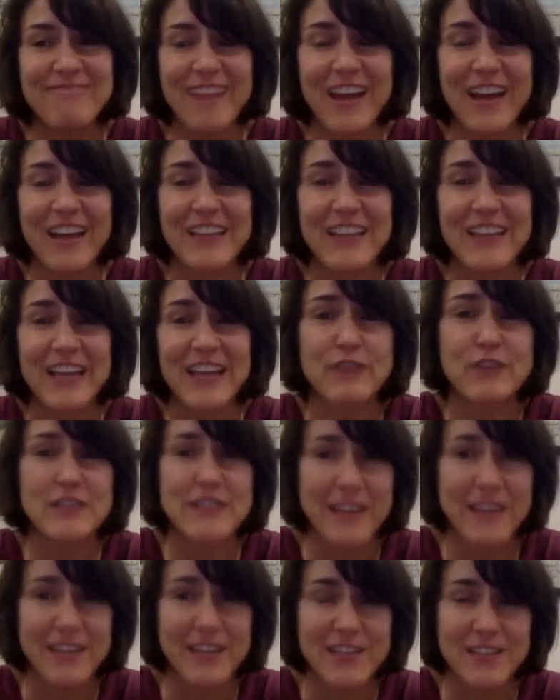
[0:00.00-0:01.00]

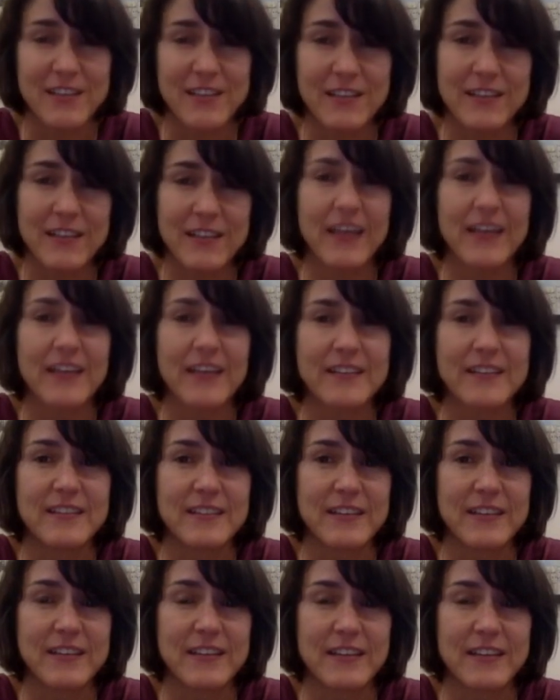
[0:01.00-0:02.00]
attention, and
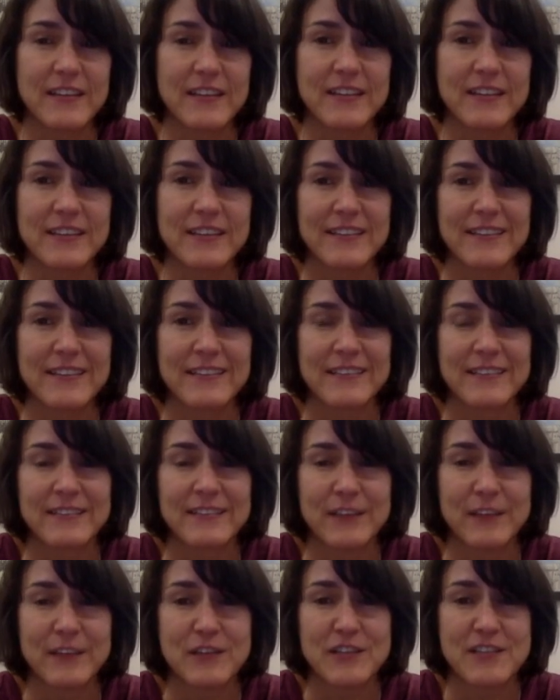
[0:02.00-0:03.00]

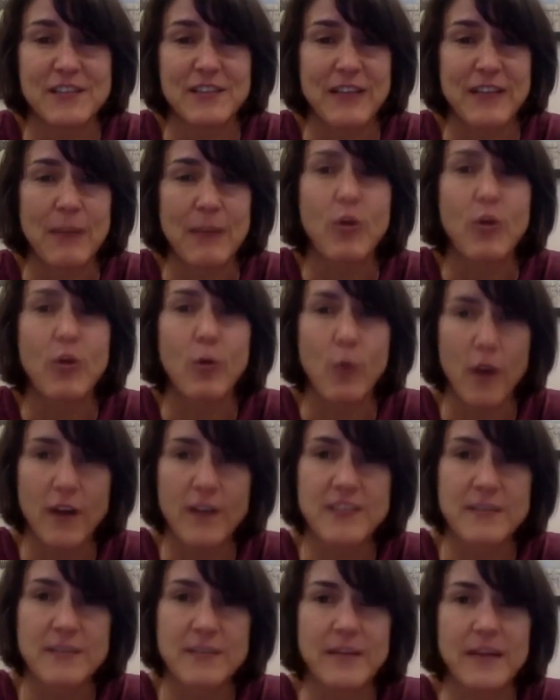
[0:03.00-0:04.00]
they're just a lot more work
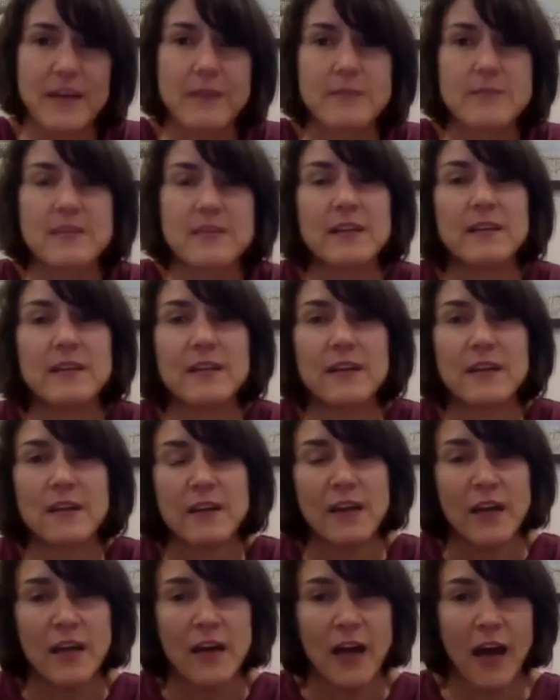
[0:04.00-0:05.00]
sometimes than
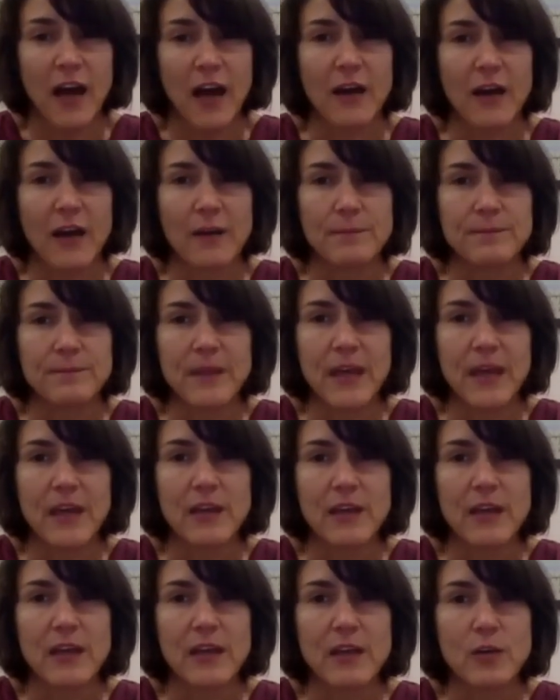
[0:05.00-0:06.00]

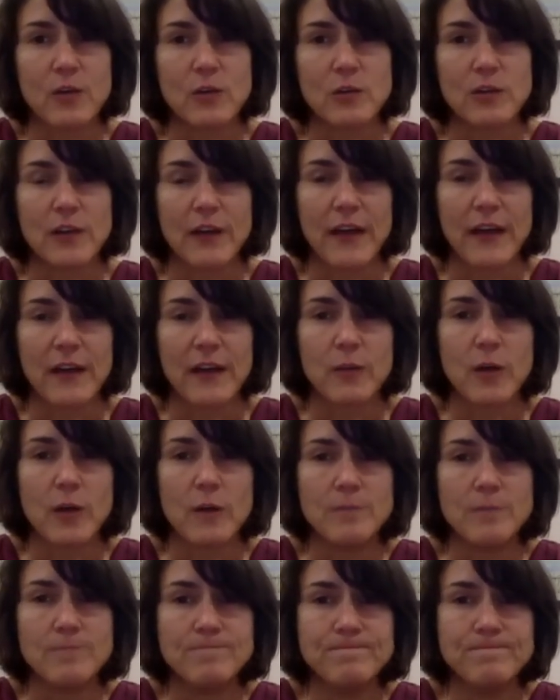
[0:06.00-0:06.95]
an older animal.